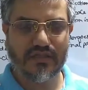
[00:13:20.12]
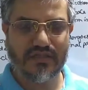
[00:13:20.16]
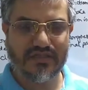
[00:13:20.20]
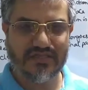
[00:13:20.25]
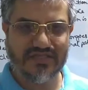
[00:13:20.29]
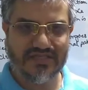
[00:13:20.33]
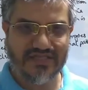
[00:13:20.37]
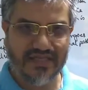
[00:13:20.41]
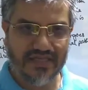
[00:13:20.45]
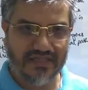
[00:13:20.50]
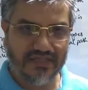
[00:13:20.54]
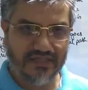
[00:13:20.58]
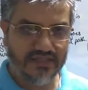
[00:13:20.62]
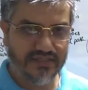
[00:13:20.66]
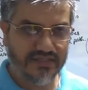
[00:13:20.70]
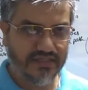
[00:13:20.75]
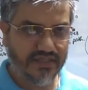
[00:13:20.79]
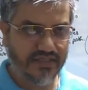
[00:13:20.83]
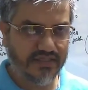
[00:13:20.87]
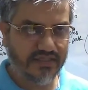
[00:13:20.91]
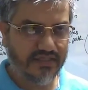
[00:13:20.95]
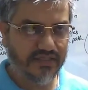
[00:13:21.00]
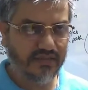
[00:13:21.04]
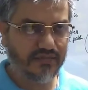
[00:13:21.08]
inside
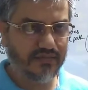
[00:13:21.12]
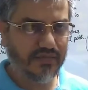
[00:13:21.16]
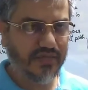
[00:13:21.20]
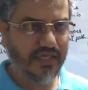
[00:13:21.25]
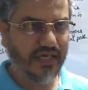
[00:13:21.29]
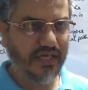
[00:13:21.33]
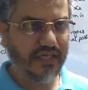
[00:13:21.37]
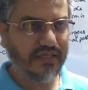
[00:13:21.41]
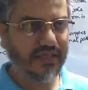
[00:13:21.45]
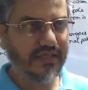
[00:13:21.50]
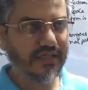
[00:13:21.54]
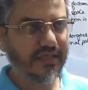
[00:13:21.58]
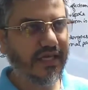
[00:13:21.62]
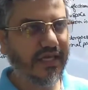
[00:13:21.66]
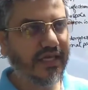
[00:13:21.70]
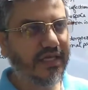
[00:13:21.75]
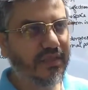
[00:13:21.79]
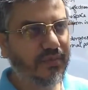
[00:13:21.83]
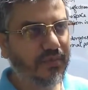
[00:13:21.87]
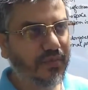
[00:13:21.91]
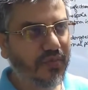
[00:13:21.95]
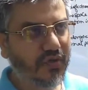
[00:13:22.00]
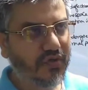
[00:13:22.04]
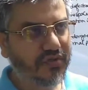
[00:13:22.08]
this atom, and
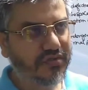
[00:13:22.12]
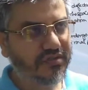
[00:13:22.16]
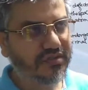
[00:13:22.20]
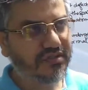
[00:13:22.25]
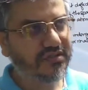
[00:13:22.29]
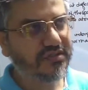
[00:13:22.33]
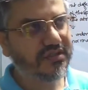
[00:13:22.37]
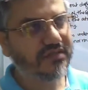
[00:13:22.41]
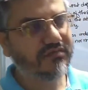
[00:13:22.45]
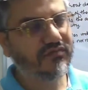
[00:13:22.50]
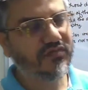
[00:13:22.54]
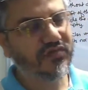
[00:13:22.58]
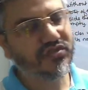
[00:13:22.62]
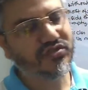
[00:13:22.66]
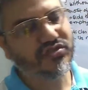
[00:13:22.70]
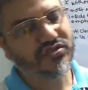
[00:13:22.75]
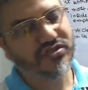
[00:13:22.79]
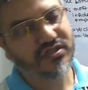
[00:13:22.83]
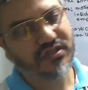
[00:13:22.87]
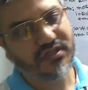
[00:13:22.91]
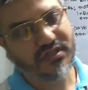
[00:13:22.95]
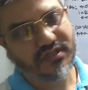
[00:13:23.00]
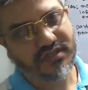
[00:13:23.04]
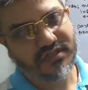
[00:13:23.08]
that positively
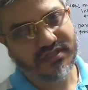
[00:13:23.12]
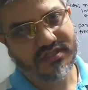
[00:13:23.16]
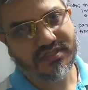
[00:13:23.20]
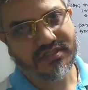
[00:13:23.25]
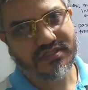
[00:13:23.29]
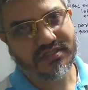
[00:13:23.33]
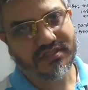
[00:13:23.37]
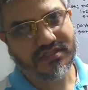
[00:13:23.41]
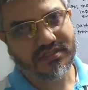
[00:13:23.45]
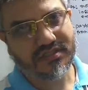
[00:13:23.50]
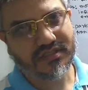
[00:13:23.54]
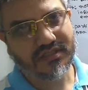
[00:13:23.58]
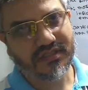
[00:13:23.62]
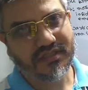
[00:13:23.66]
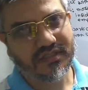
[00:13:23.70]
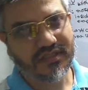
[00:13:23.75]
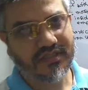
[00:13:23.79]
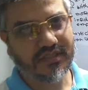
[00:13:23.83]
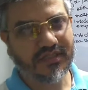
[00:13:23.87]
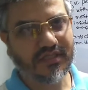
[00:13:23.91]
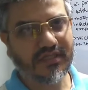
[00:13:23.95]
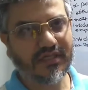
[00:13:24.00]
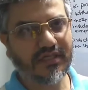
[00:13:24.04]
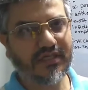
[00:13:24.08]
charged
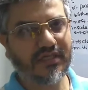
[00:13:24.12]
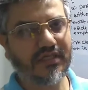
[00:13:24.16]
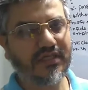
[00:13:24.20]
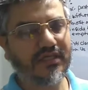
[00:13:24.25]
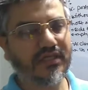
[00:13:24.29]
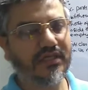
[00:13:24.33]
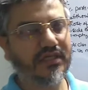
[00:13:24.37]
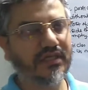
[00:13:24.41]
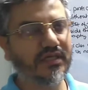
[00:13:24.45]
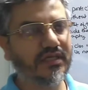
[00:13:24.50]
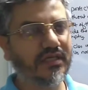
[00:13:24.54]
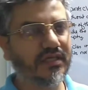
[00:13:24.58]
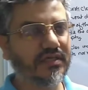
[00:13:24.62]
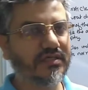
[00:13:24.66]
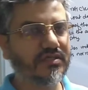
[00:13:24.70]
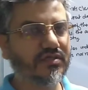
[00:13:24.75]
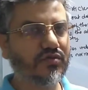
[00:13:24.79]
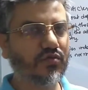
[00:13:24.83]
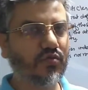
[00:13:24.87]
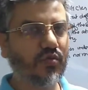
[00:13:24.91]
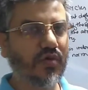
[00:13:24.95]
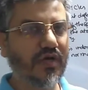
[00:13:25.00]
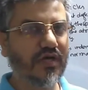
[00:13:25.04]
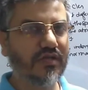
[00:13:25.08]

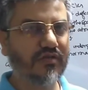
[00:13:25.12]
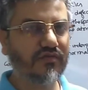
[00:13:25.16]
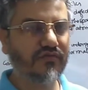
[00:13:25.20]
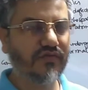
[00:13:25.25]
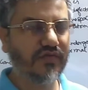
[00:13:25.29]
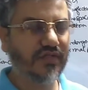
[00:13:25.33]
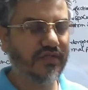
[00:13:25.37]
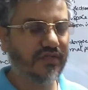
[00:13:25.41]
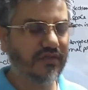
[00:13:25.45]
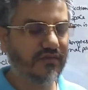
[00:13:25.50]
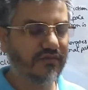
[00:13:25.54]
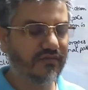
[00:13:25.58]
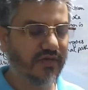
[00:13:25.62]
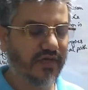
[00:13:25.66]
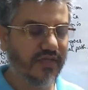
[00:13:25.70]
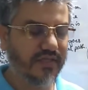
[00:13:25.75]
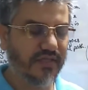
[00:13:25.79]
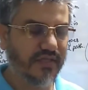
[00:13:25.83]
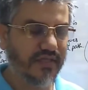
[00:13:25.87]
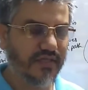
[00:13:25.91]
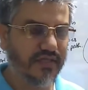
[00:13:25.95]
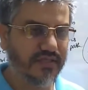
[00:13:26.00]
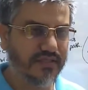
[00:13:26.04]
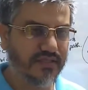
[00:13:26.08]
is what we
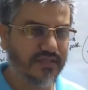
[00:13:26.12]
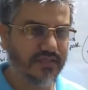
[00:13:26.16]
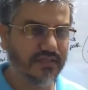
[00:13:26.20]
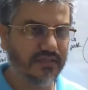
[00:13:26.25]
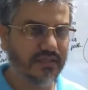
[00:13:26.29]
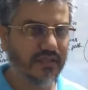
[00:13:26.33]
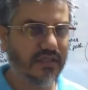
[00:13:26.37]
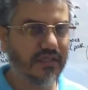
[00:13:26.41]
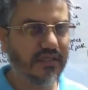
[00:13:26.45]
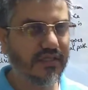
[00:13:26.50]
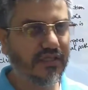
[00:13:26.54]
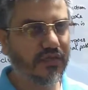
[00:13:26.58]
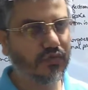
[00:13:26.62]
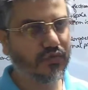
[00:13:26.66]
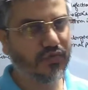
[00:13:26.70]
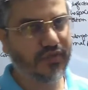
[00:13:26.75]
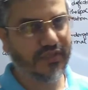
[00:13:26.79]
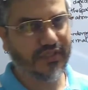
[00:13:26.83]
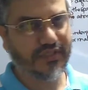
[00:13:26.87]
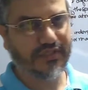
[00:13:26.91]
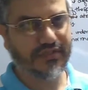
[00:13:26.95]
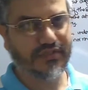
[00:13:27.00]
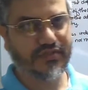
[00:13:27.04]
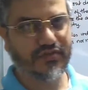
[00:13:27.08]
define as the
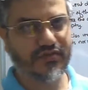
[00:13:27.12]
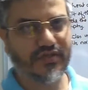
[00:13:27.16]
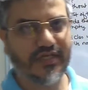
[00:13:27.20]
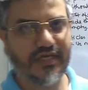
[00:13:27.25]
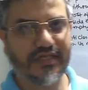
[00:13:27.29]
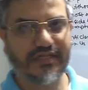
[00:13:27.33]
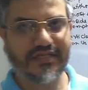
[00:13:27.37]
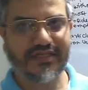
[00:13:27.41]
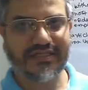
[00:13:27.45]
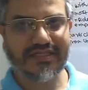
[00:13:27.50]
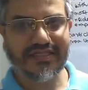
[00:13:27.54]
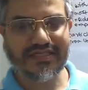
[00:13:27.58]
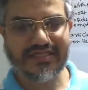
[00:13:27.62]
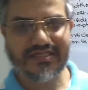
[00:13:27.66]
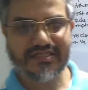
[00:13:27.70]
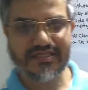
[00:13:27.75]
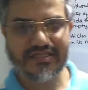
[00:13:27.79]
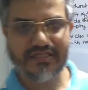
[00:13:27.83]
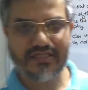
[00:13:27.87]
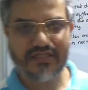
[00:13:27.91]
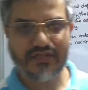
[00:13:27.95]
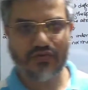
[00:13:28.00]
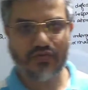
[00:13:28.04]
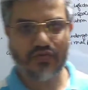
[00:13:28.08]
nucleus, and
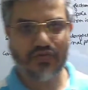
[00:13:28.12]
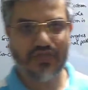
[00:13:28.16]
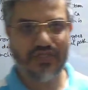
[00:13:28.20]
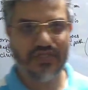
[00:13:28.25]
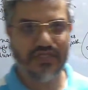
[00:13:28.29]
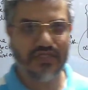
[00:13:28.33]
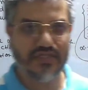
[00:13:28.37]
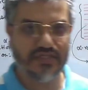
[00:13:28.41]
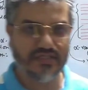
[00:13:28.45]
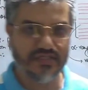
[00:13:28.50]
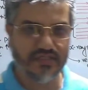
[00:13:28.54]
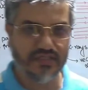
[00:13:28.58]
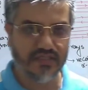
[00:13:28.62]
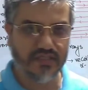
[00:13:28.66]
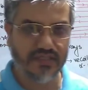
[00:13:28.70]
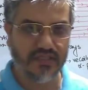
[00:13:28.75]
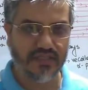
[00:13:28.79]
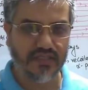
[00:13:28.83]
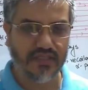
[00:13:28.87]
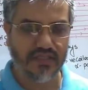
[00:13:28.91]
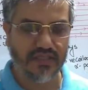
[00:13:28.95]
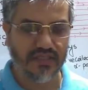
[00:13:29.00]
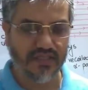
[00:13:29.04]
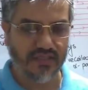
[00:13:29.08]
this nucleus
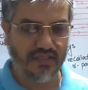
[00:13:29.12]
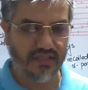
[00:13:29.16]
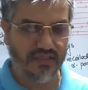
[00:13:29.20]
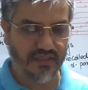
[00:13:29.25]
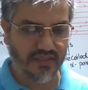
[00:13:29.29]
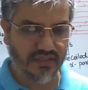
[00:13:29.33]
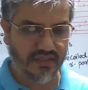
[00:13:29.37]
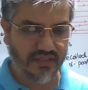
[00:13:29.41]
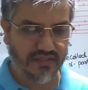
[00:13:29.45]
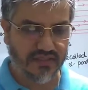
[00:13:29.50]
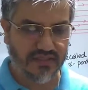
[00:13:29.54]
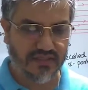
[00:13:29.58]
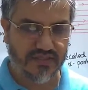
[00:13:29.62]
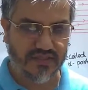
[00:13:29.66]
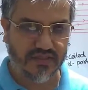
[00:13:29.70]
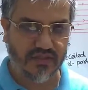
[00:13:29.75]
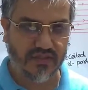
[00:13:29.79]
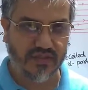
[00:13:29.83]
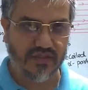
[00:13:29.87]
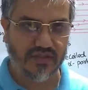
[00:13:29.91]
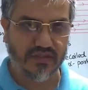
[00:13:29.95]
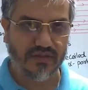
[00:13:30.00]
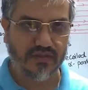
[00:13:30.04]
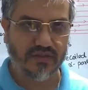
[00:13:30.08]
is
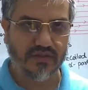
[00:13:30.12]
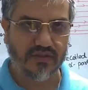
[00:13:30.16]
